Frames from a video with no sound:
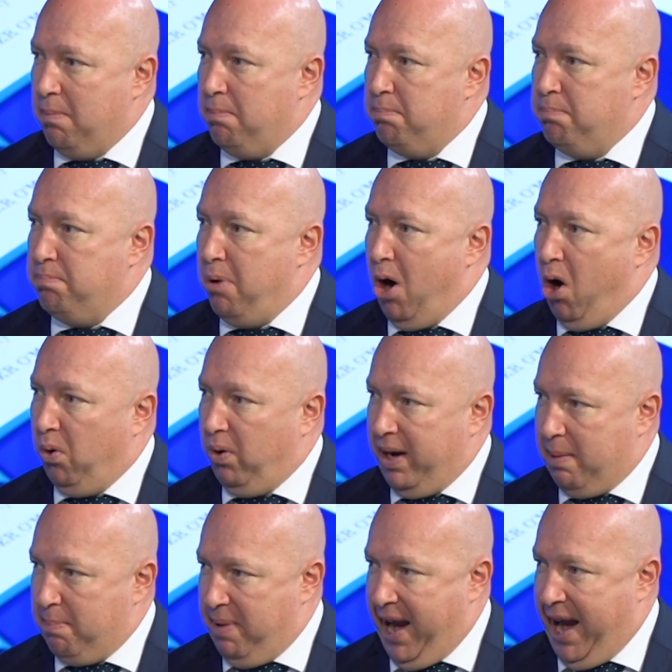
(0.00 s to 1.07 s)

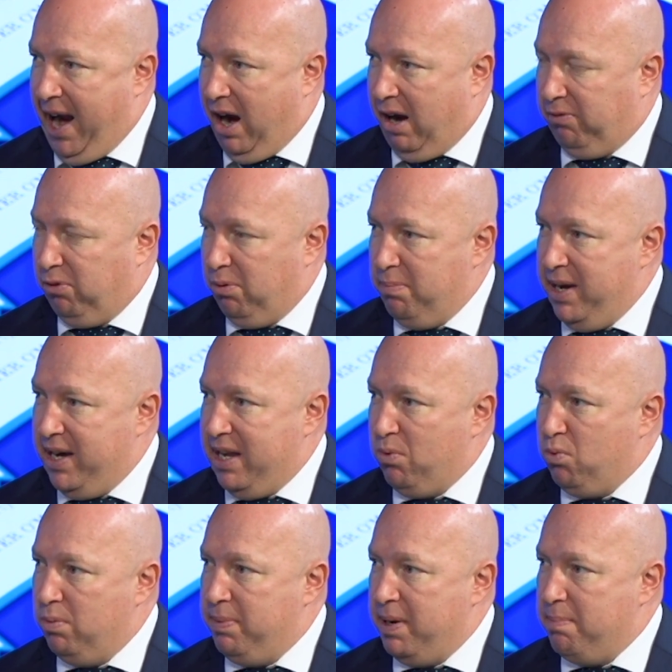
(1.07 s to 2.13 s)
borrowing power for many
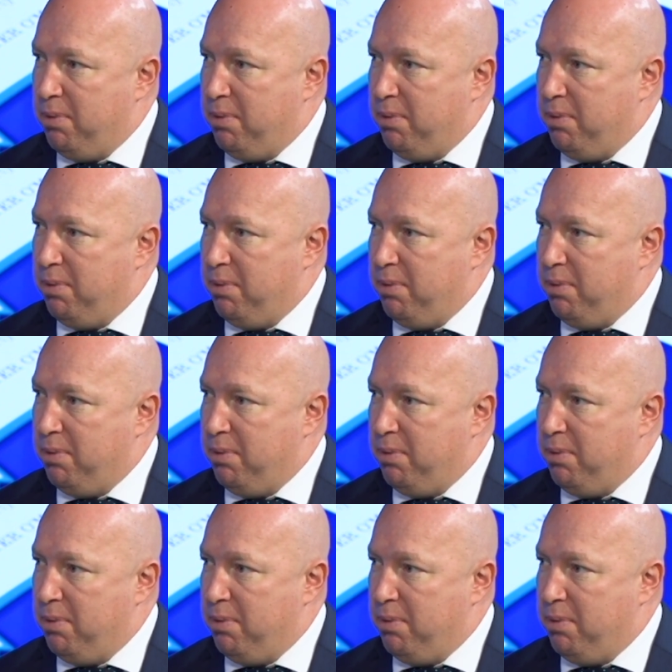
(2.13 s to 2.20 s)
would-be